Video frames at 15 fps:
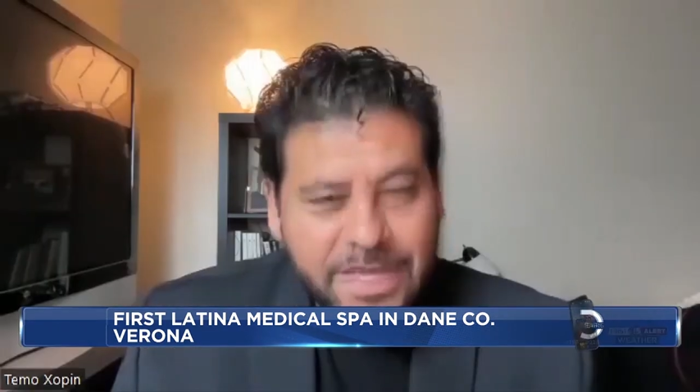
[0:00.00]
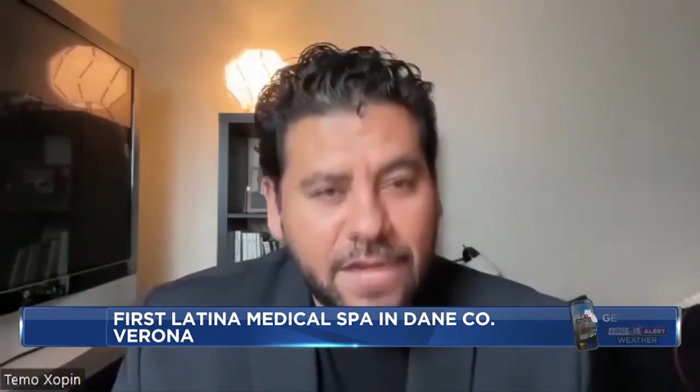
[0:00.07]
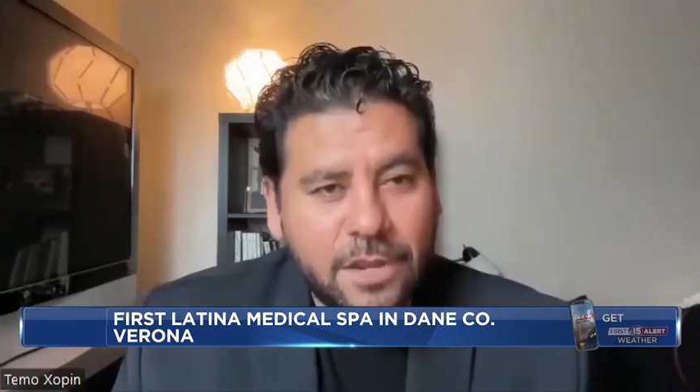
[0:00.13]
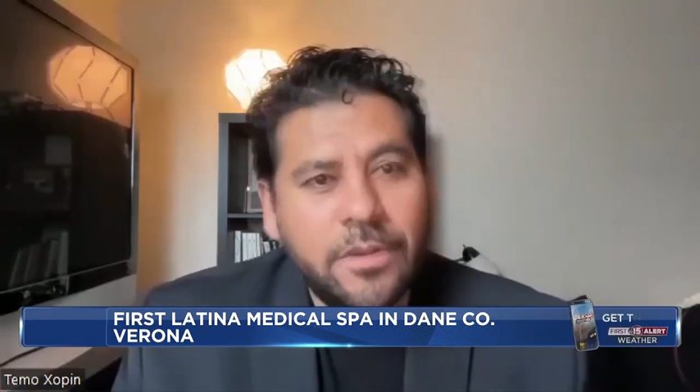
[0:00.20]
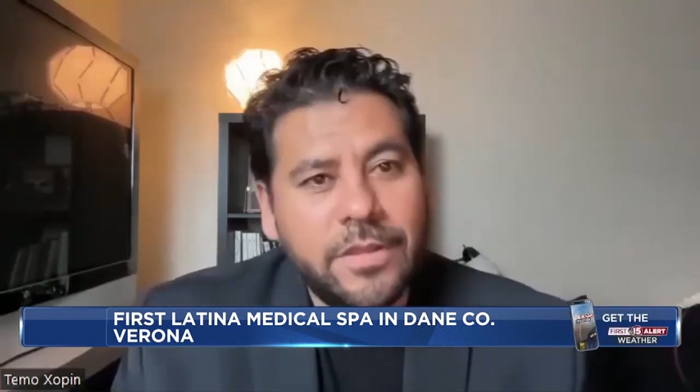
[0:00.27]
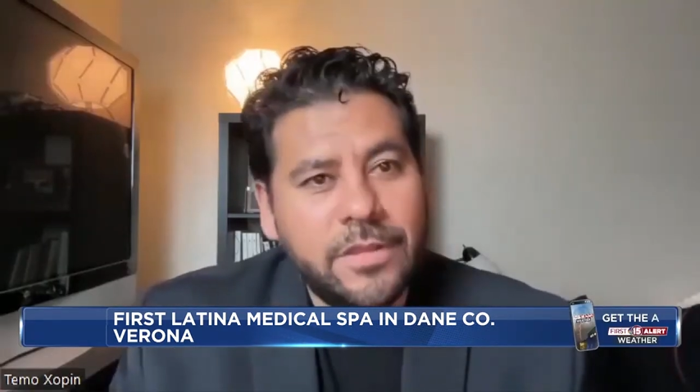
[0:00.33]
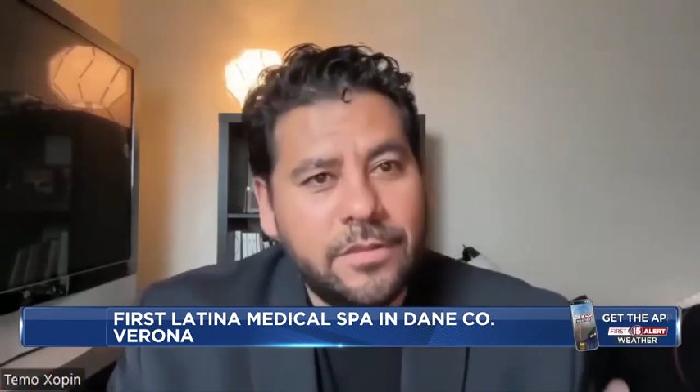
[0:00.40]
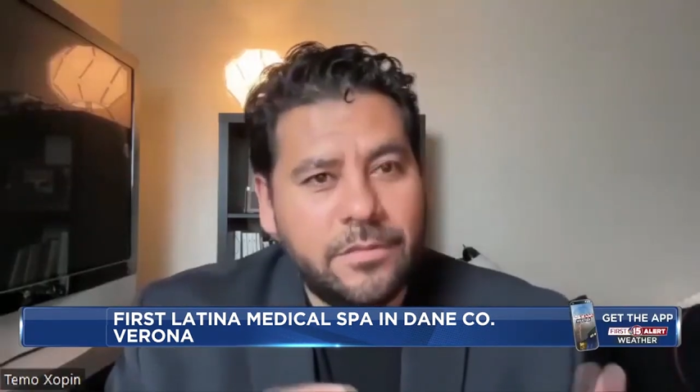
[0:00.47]
It's not
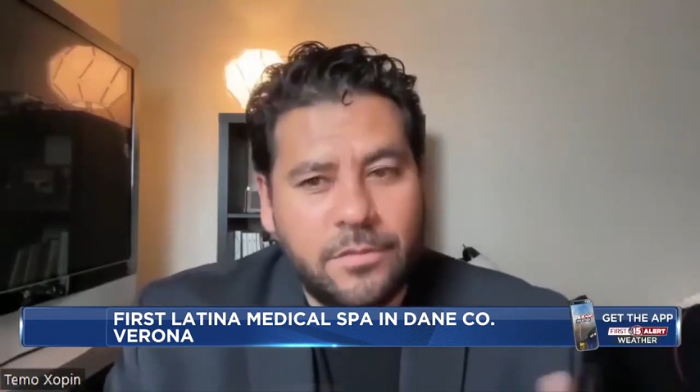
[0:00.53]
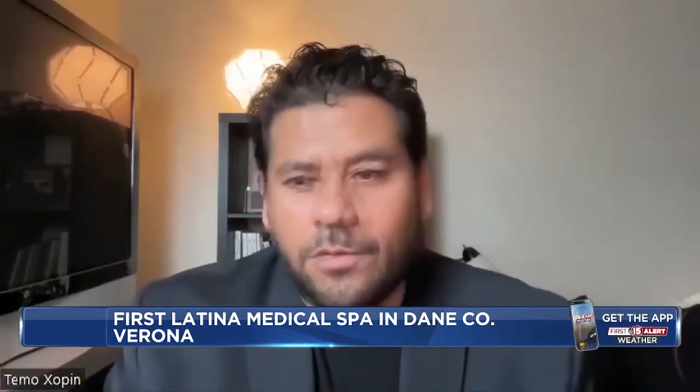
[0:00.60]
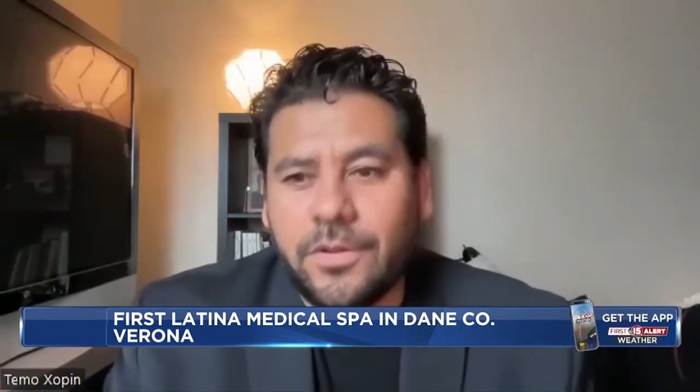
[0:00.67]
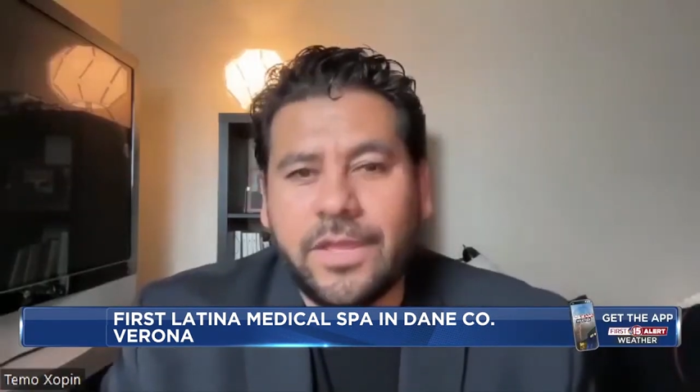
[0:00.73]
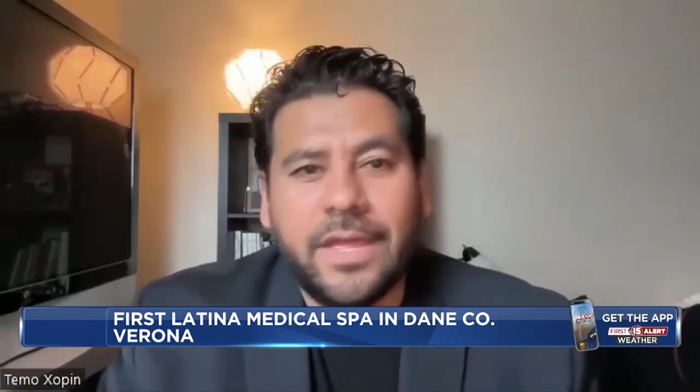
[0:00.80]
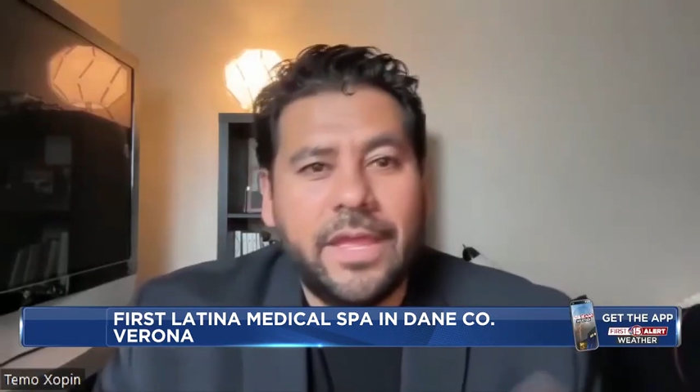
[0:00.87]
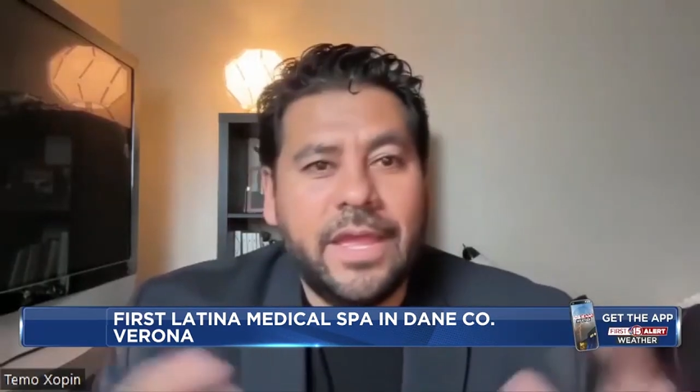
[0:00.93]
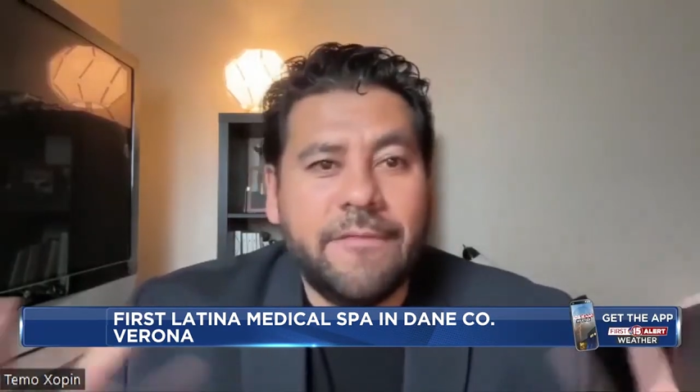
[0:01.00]
only,
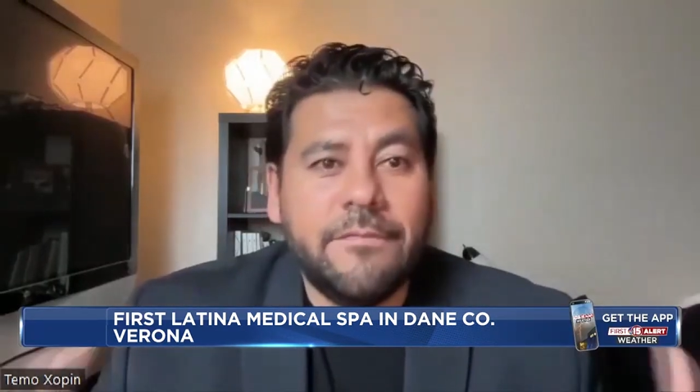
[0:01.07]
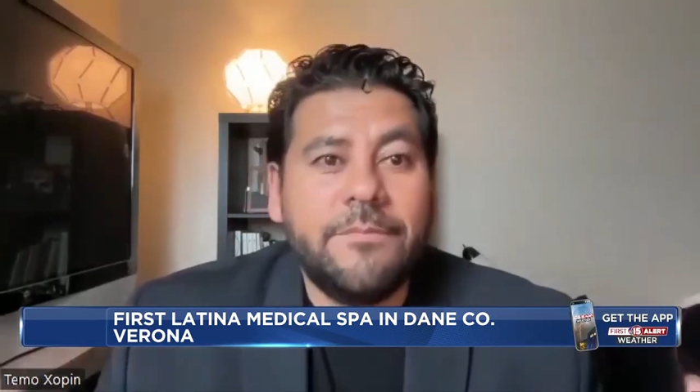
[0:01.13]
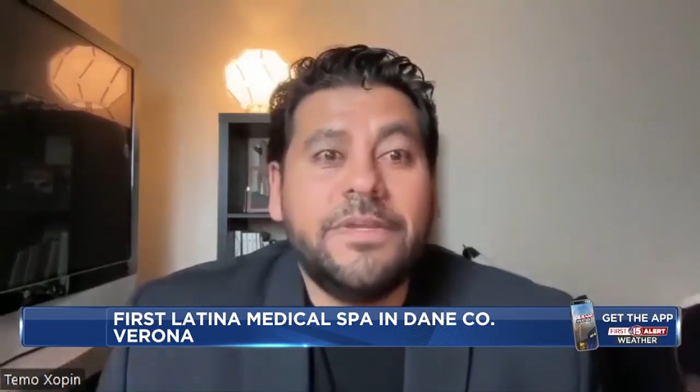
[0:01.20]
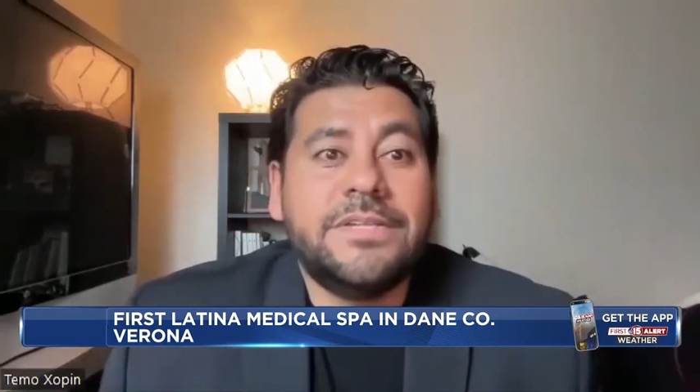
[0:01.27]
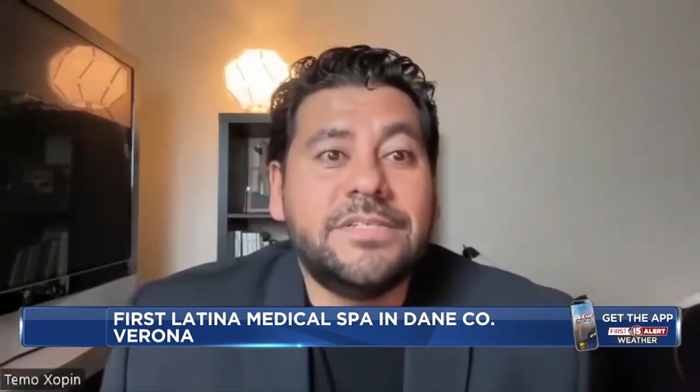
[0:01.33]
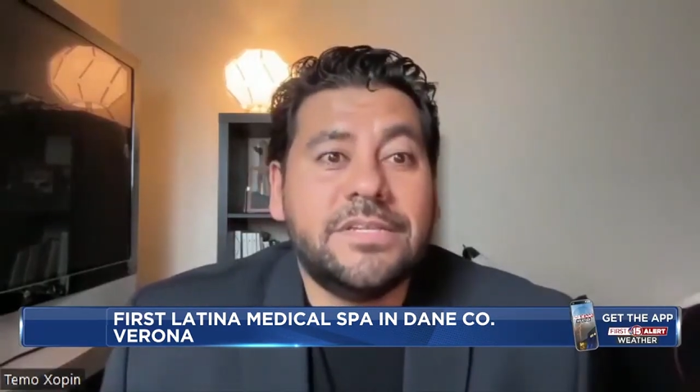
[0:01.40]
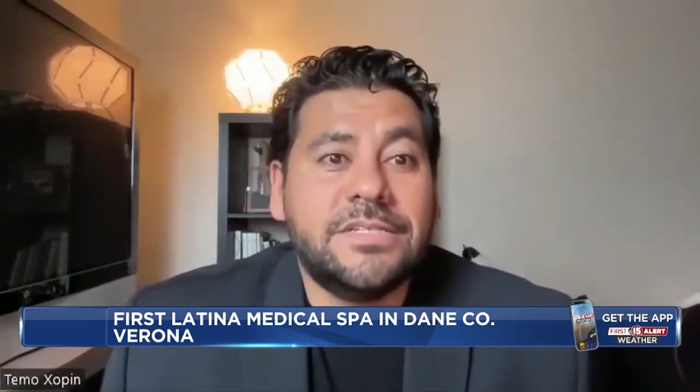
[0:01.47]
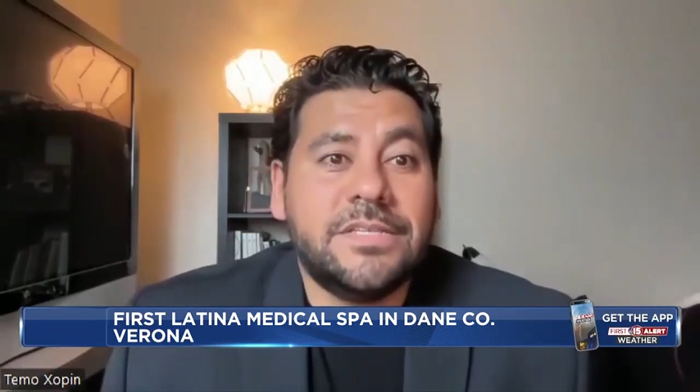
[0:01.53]
okay, I have a
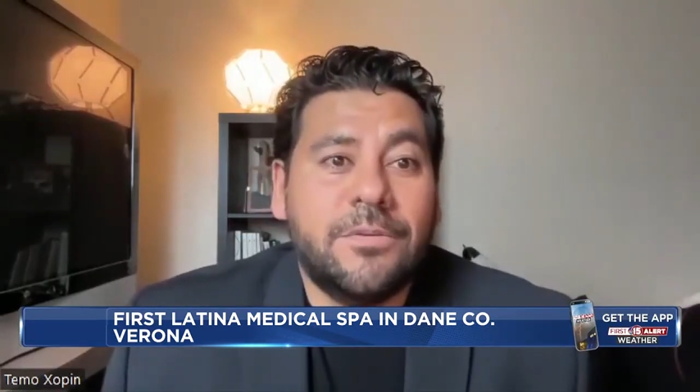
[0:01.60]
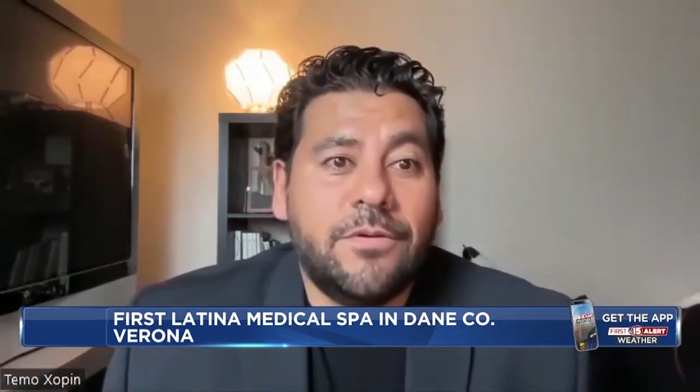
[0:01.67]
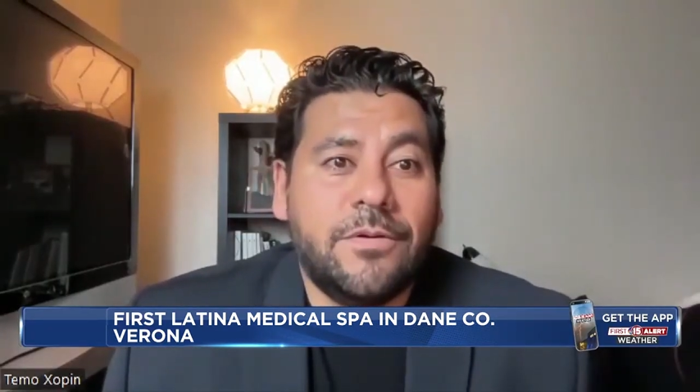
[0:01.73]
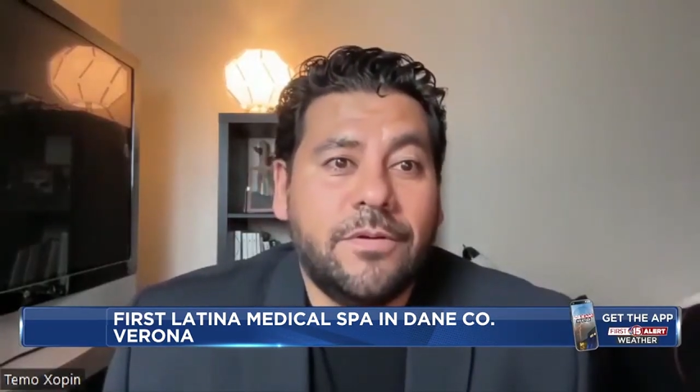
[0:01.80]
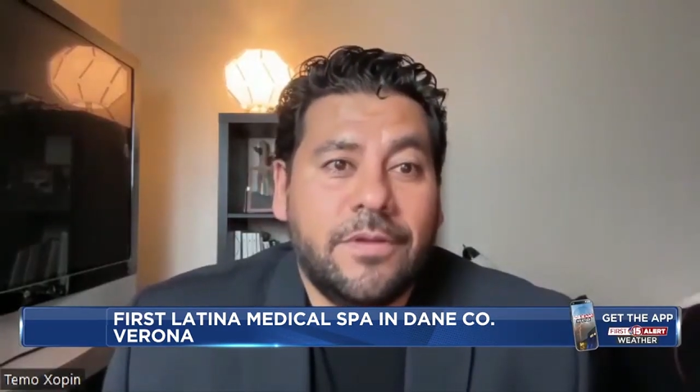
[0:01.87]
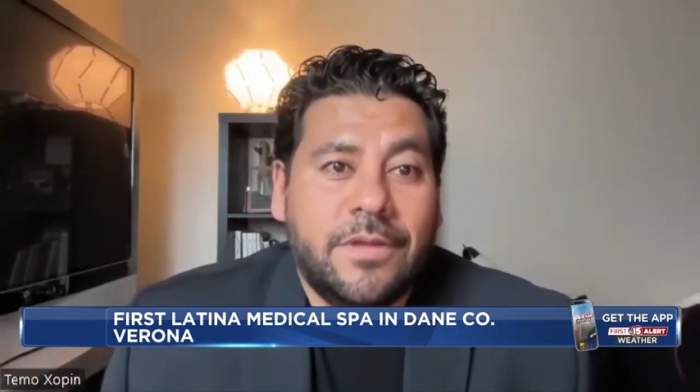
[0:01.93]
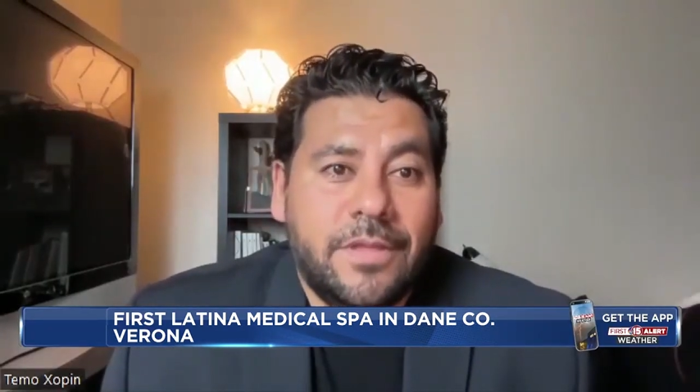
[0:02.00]
business now.